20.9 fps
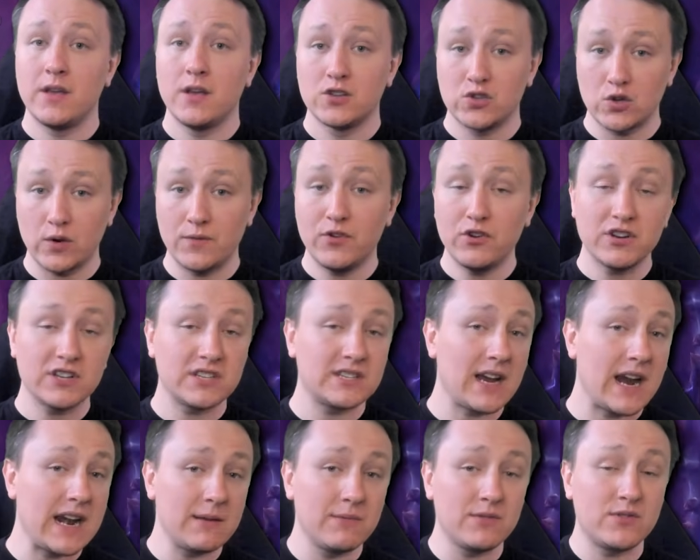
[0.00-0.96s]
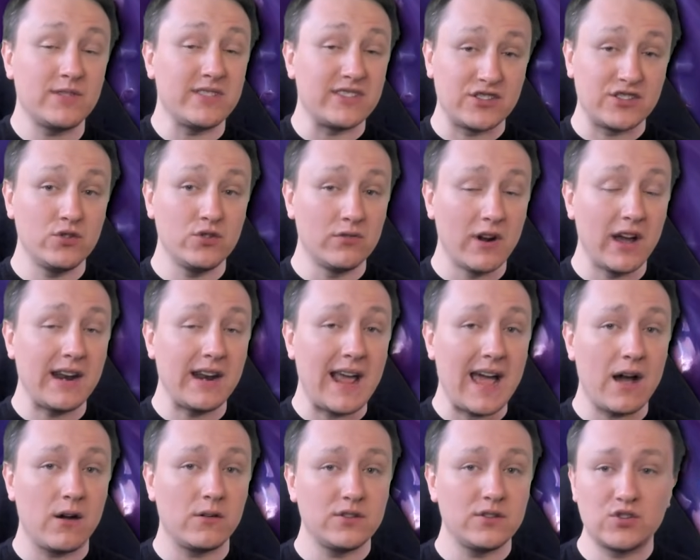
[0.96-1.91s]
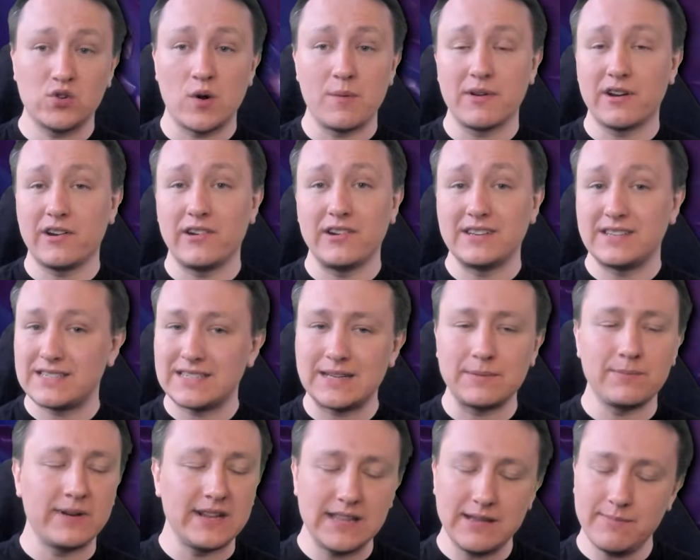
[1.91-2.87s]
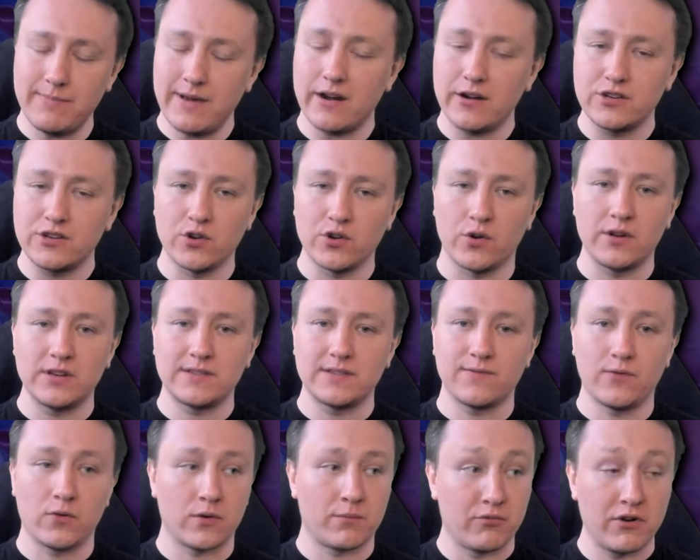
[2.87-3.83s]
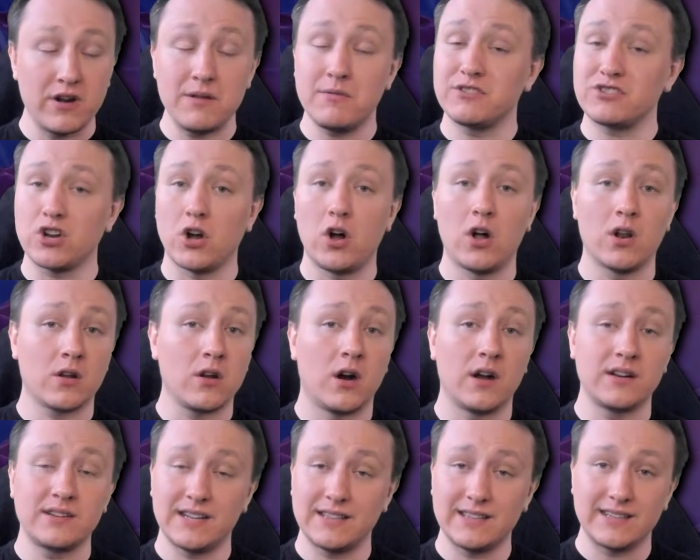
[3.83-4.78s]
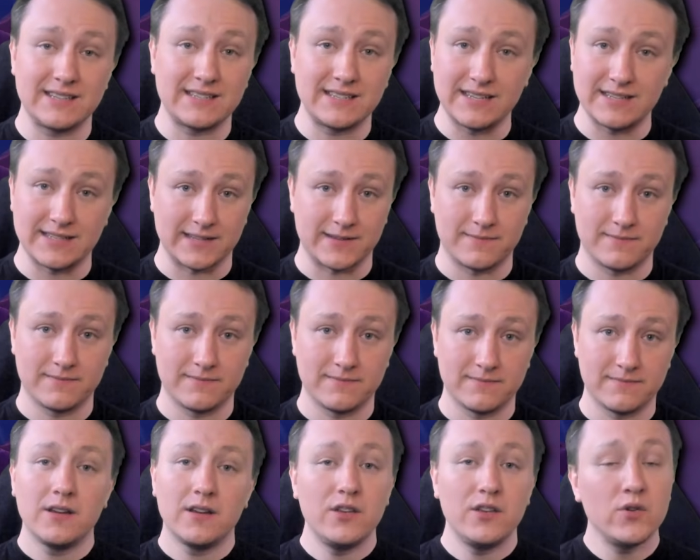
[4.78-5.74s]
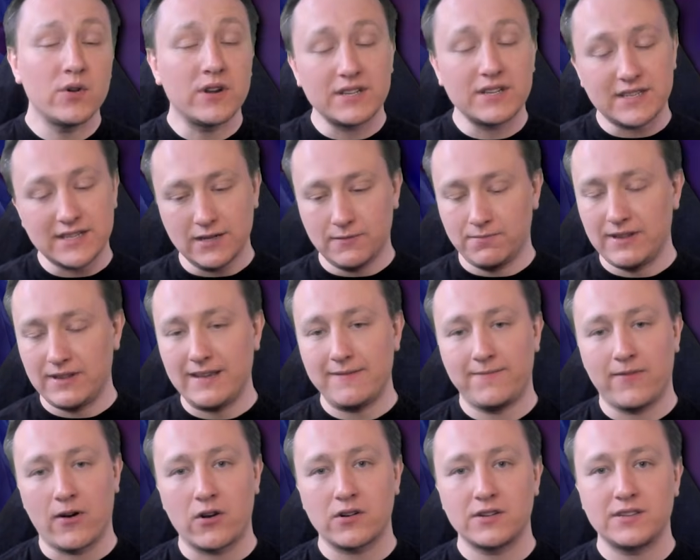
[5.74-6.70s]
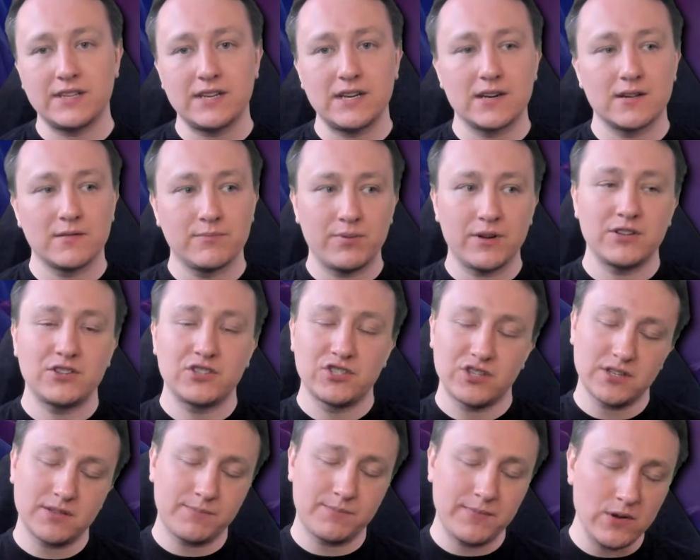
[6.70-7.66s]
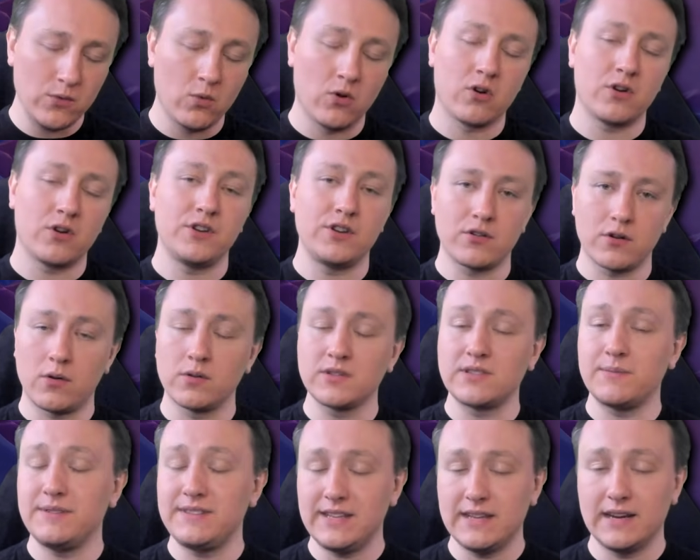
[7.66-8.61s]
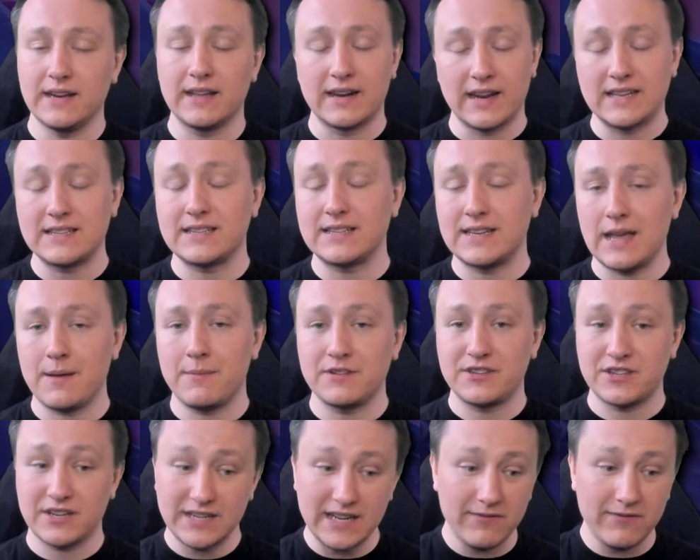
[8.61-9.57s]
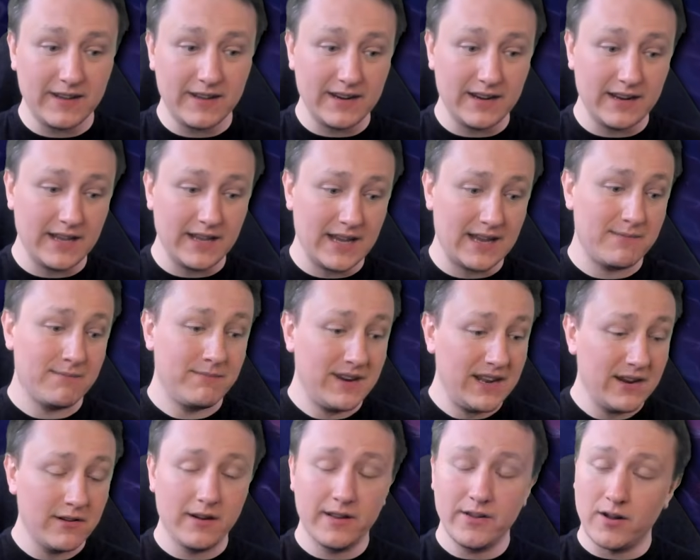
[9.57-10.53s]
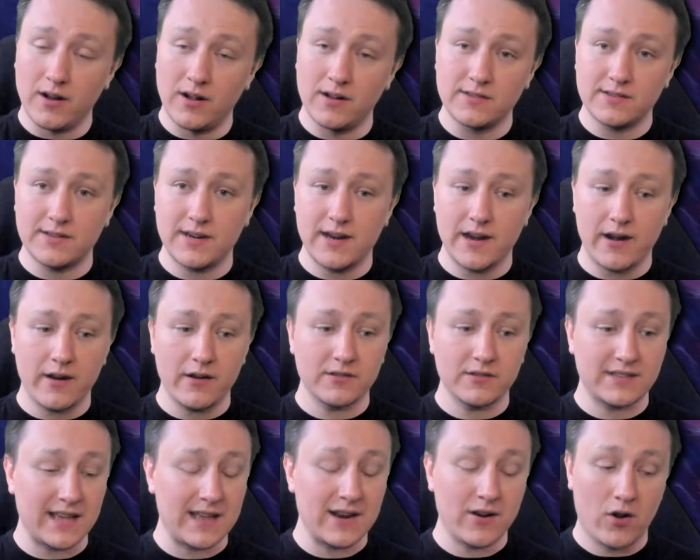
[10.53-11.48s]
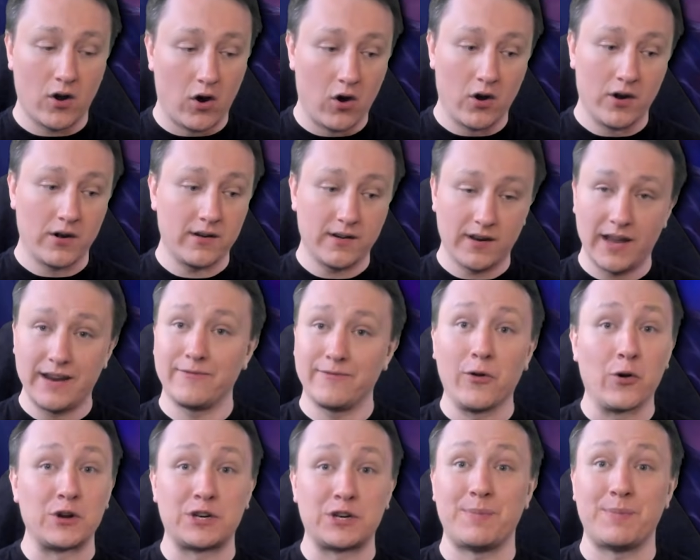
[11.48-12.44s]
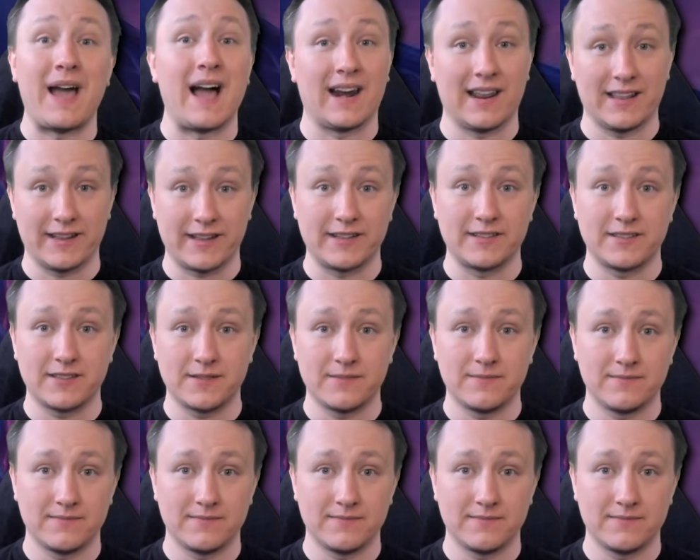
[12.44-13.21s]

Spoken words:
So if you're deciding between the two right now, Stormbringer is simply the better choice for pretty much all content this season. You can still play Farseer, but just be warned you're going to be dealing less damage significantly in nearly all scenarios that aren't Lightforged Paladins.